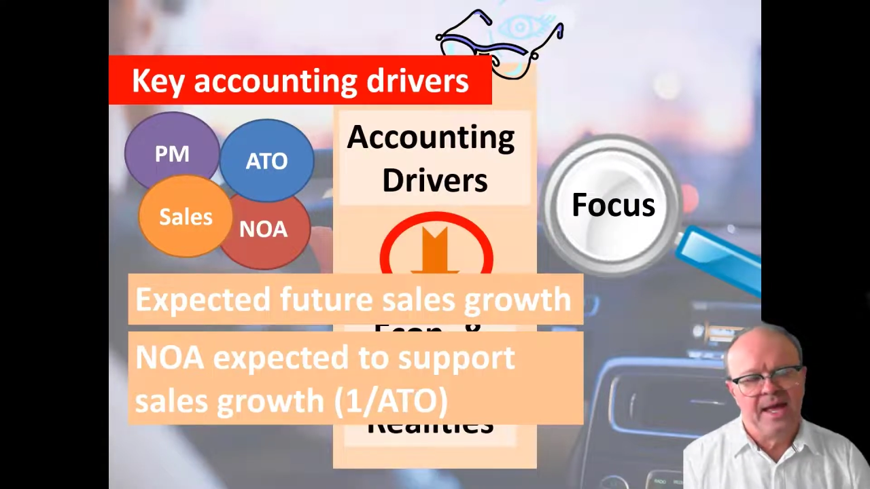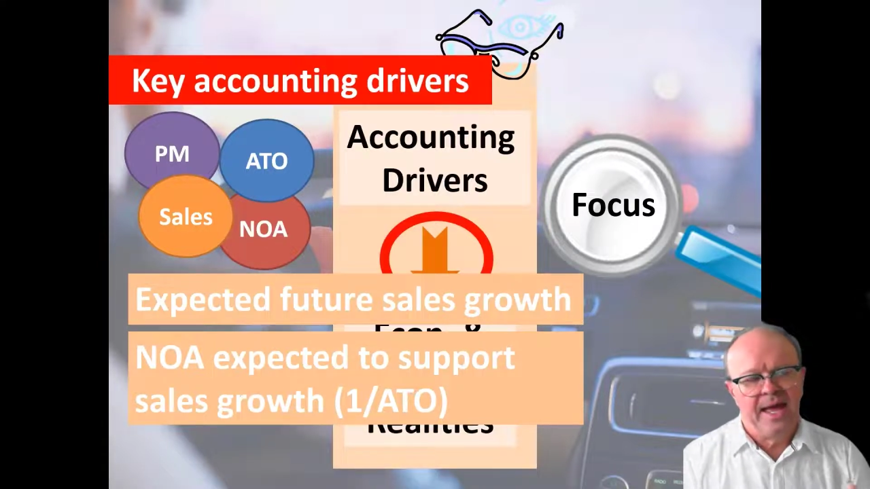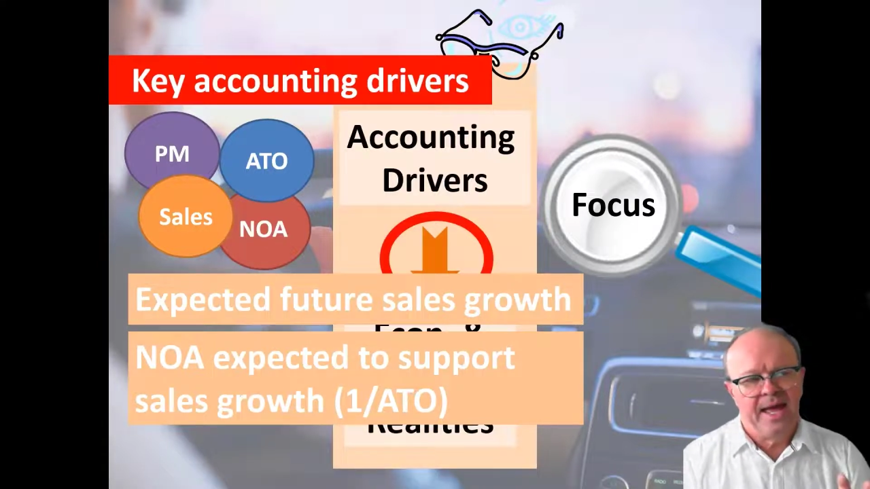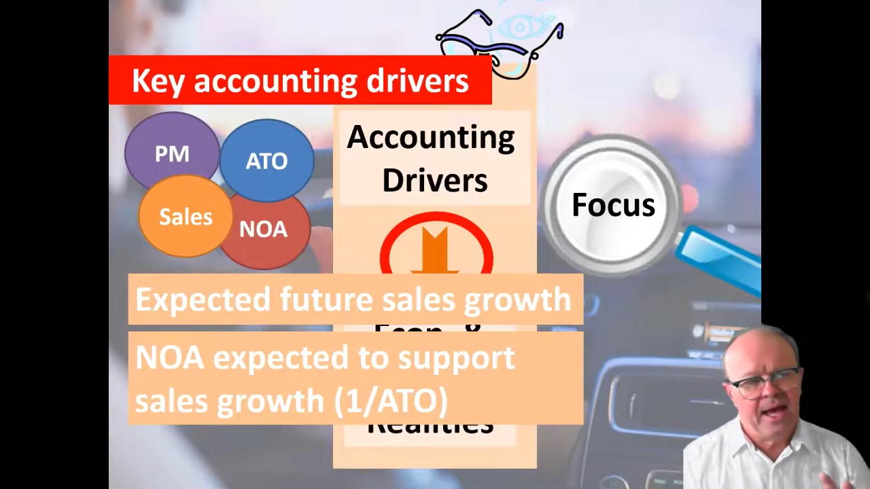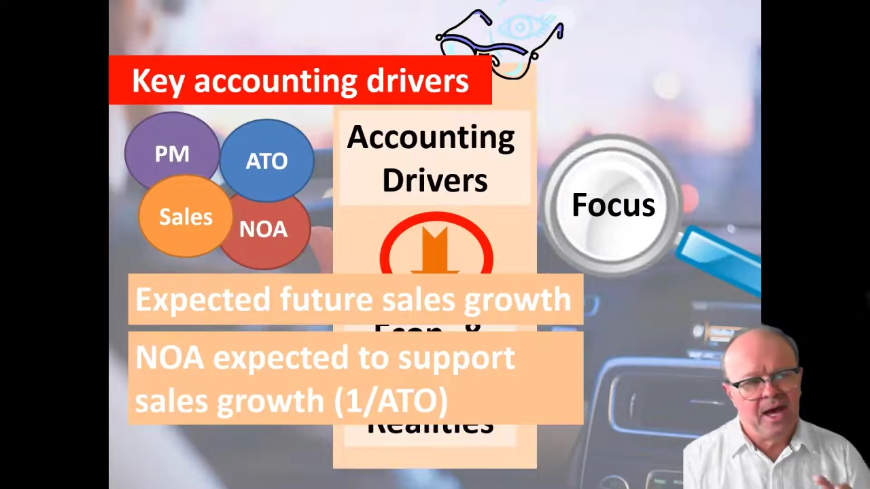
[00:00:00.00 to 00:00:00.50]

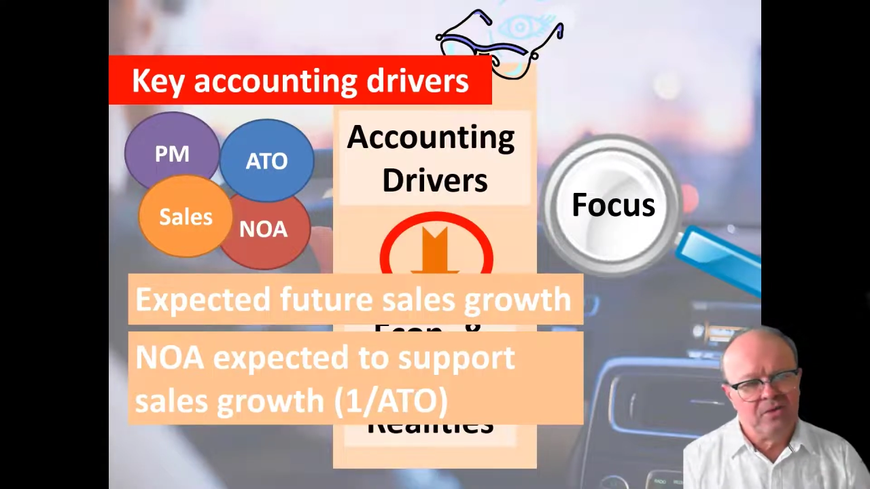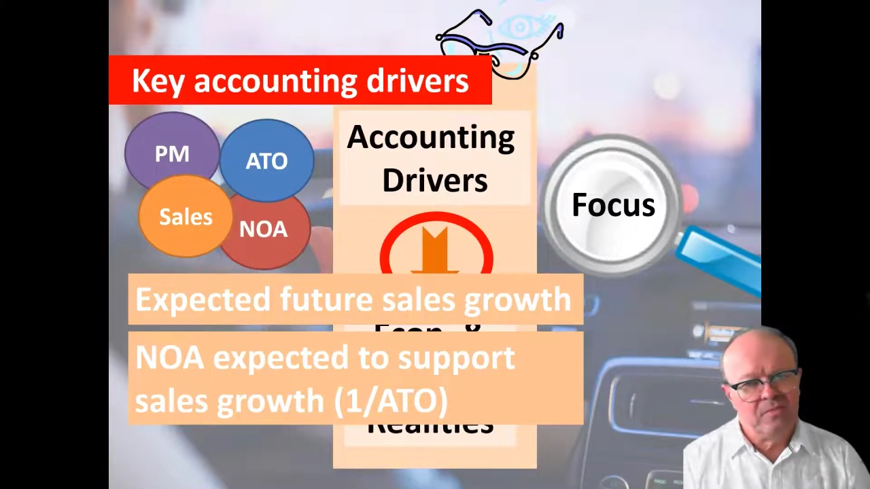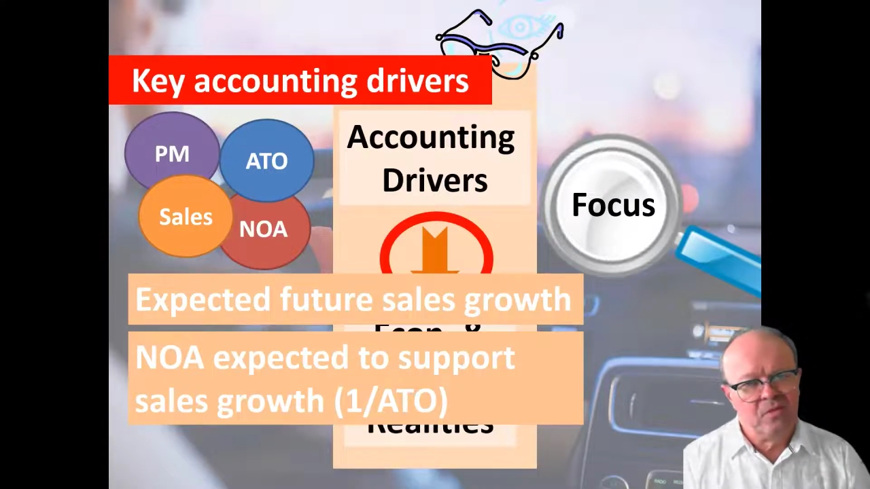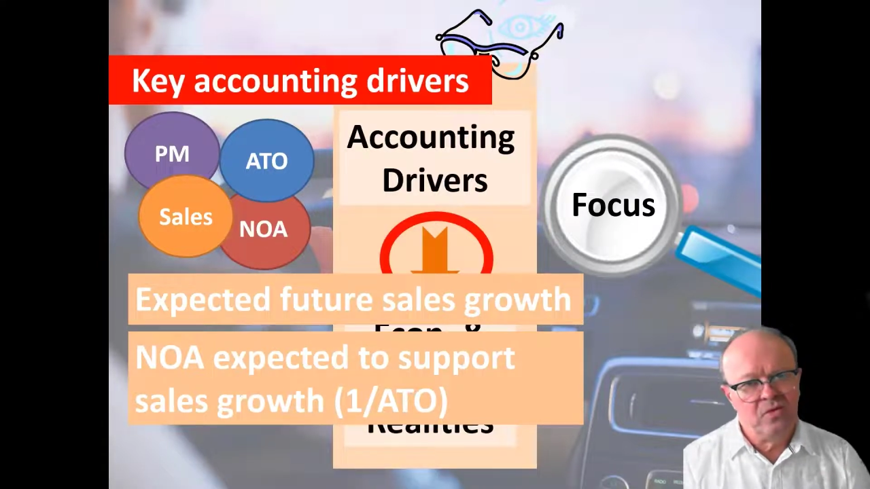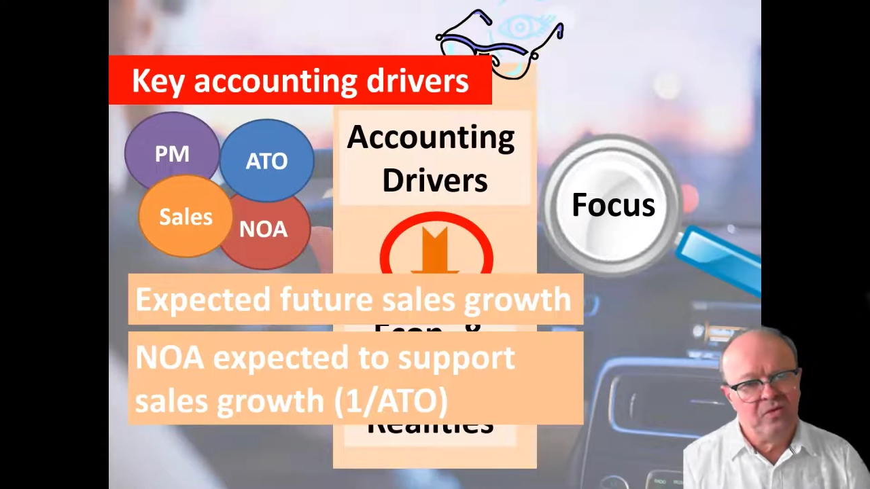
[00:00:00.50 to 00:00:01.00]
how to
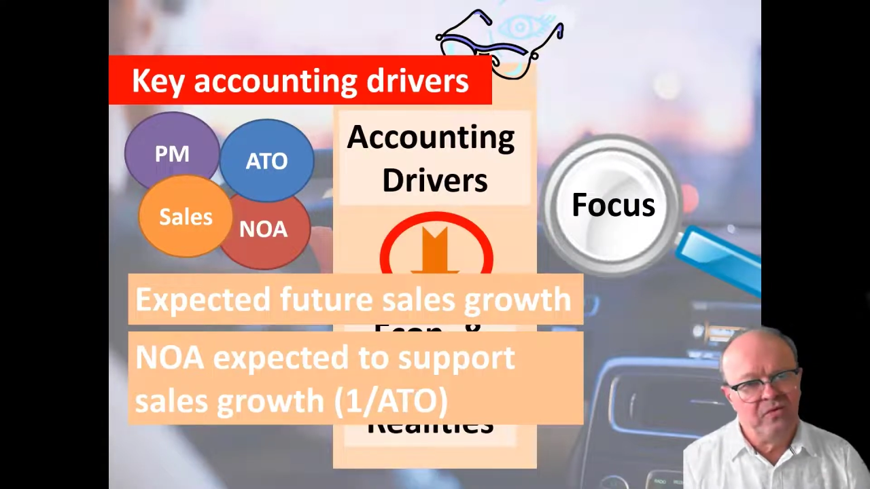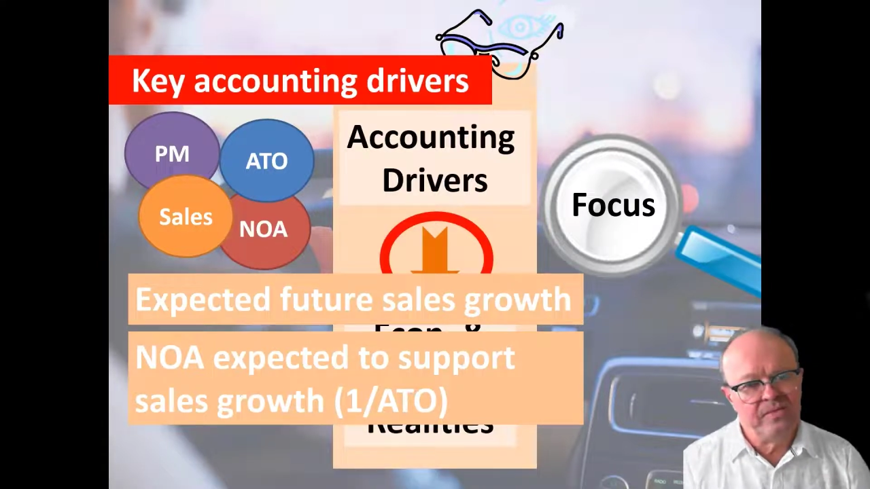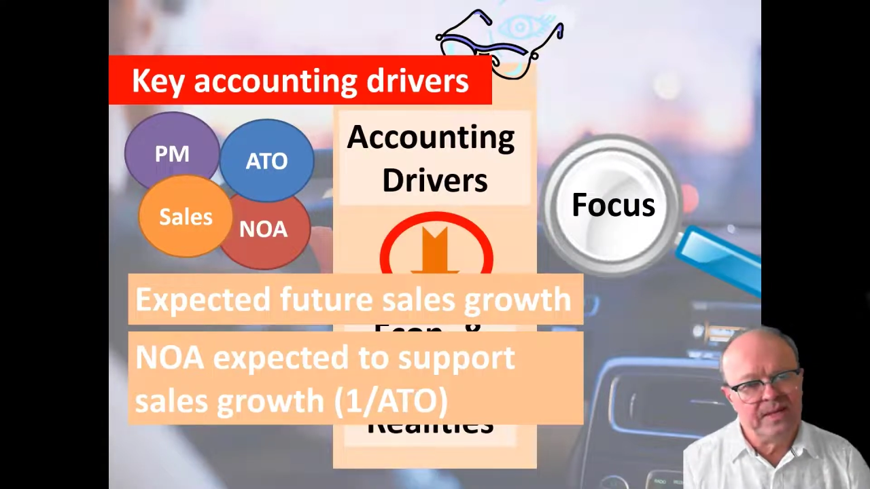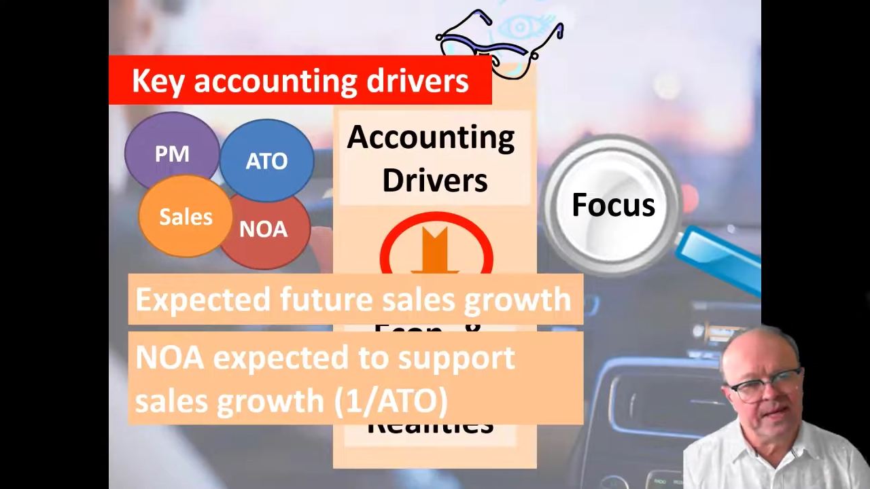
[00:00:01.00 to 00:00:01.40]
move from the